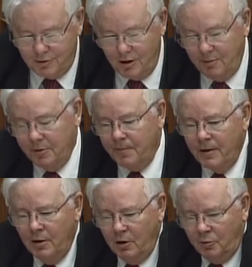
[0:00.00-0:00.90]
Chairman,
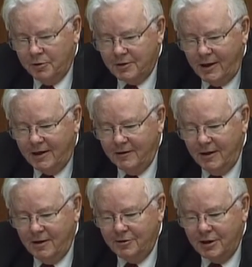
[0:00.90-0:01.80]
was taking
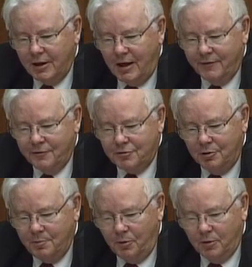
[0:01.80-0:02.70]
the Energy Conference
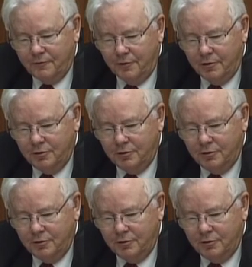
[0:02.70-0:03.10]
report for the